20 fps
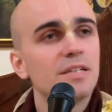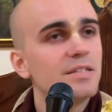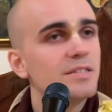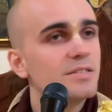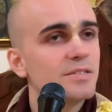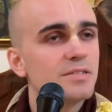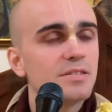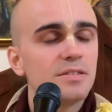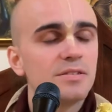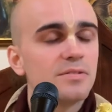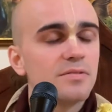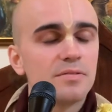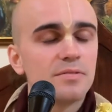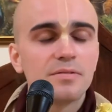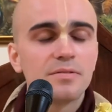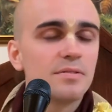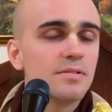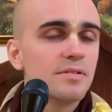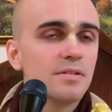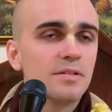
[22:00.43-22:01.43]

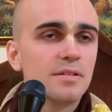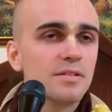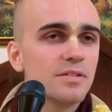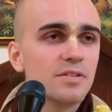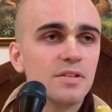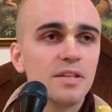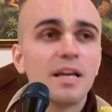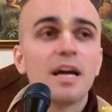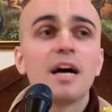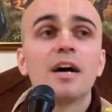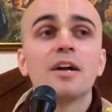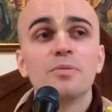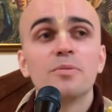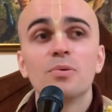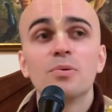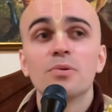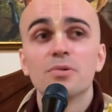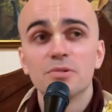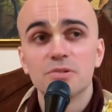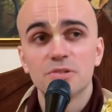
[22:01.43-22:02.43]
isn't the Adi
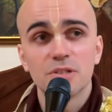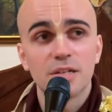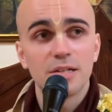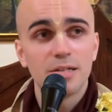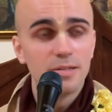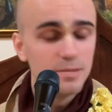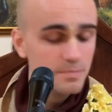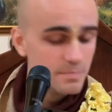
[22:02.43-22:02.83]
Purusha.